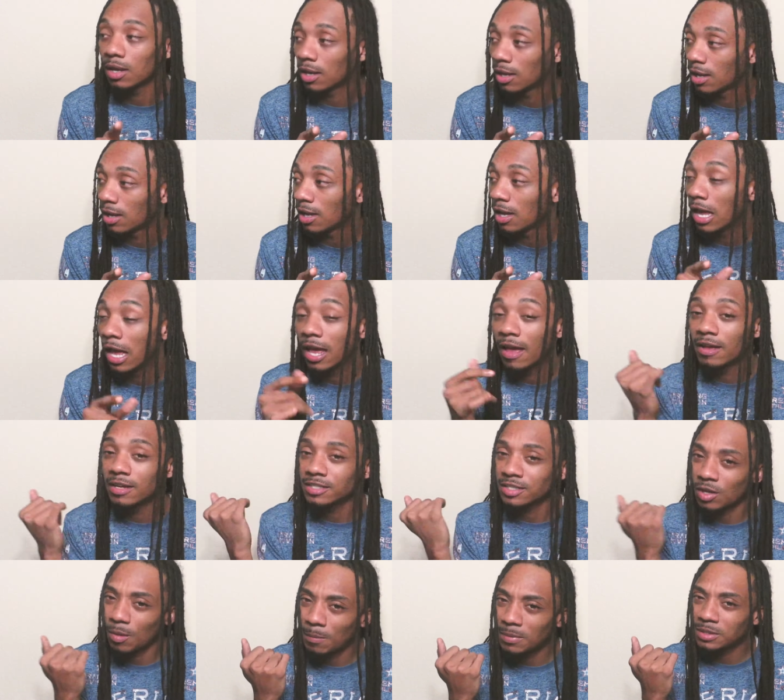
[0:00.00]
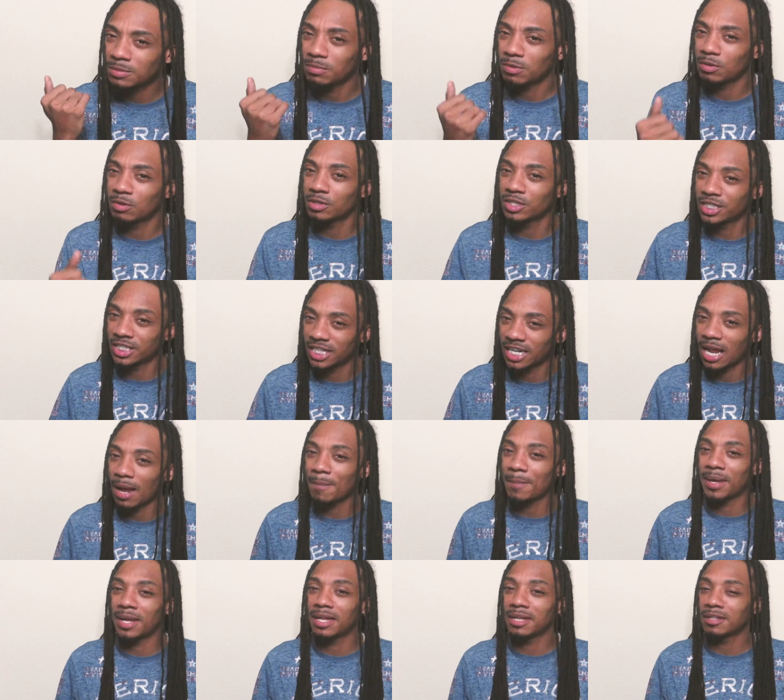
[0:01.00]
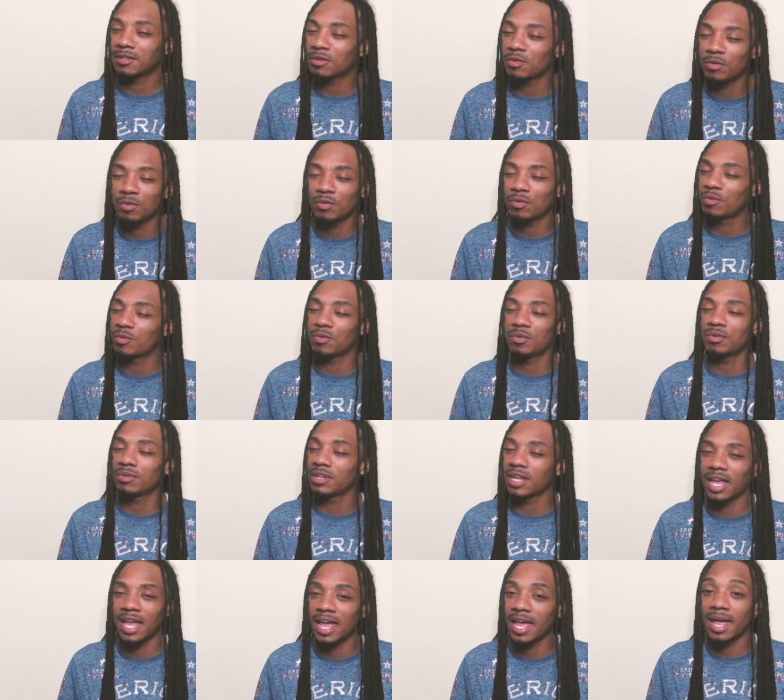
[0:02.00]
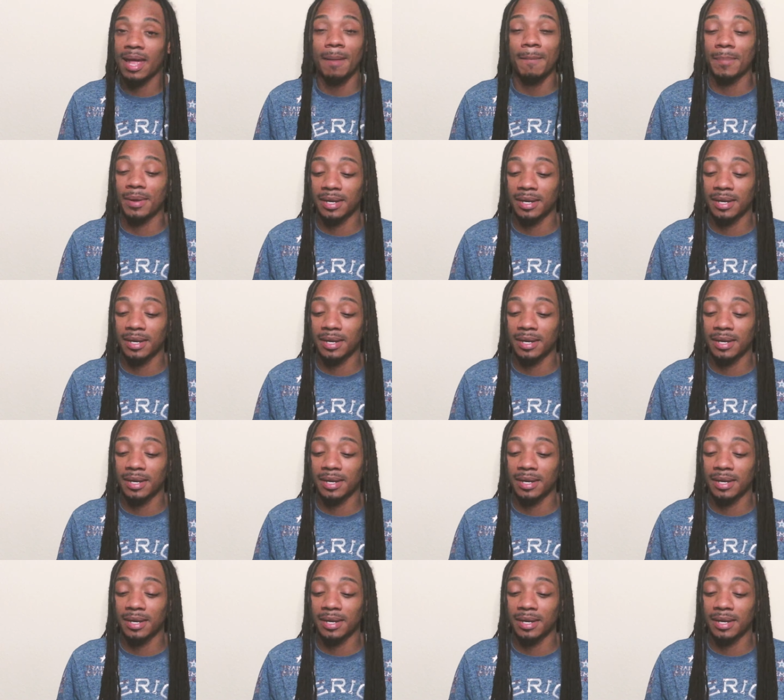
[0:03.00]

Yeah, so much bullshit I've been through, yeah.